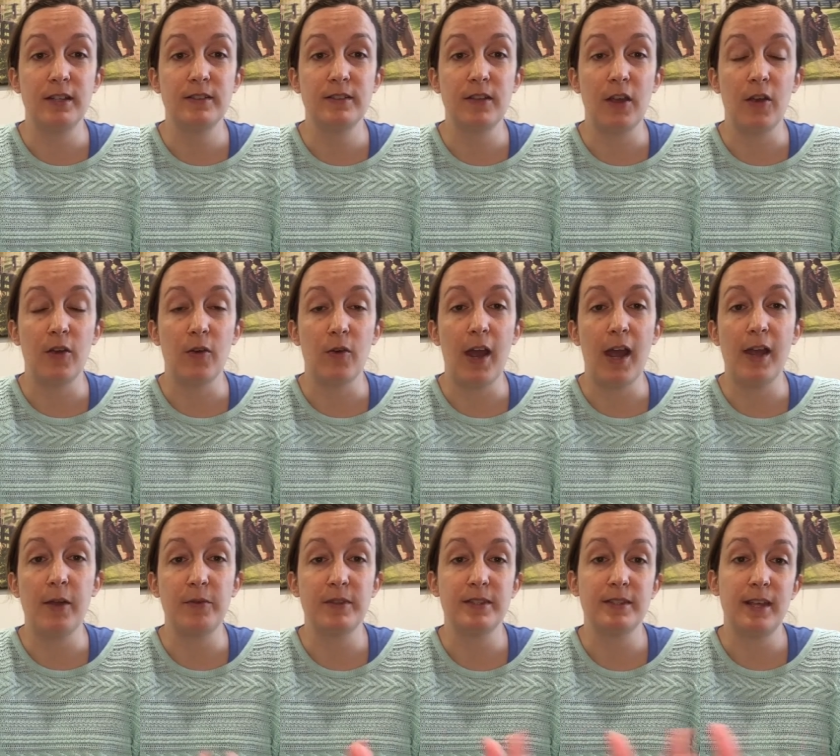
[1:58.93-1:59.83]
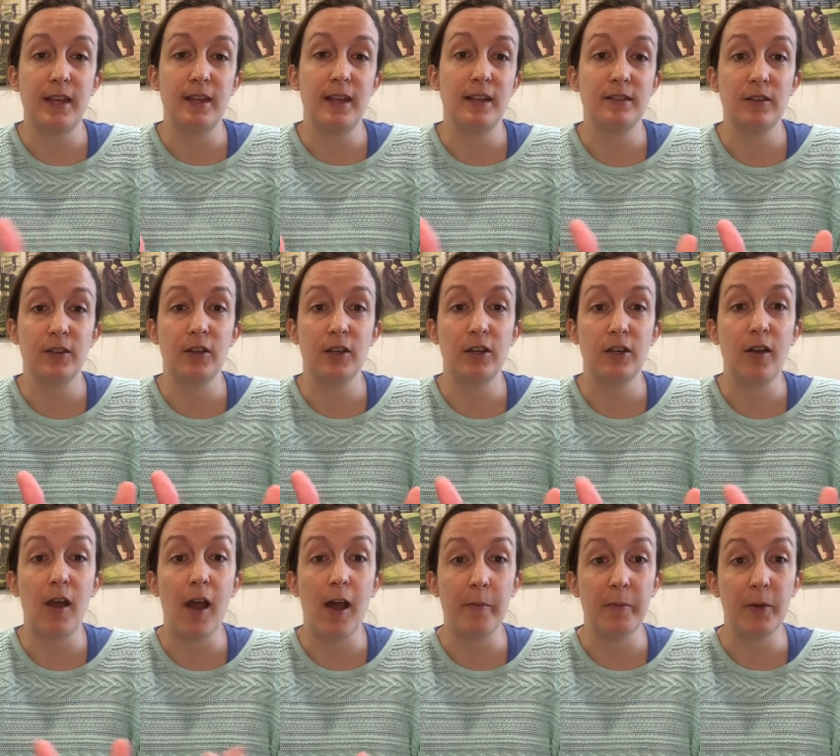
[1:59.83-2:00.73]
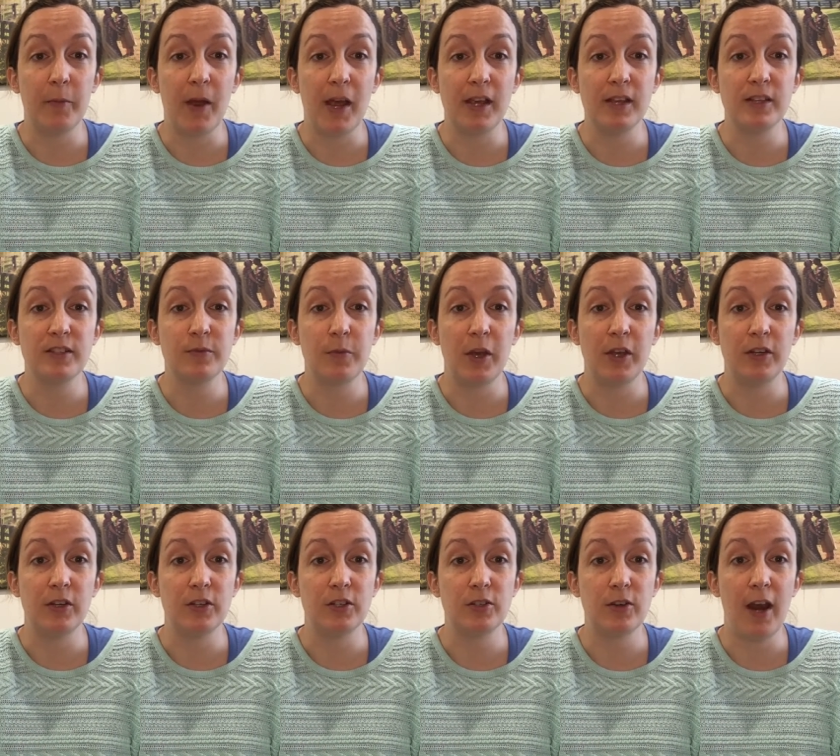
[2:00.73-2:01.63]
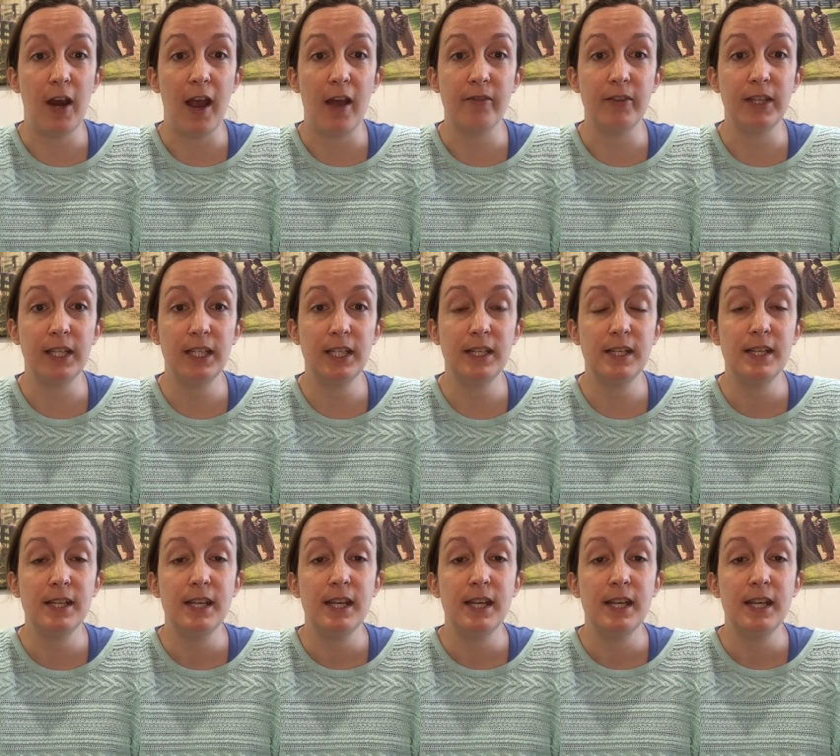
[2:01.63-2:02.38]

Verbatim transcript: So I would say that's a good compromise while you're traveling.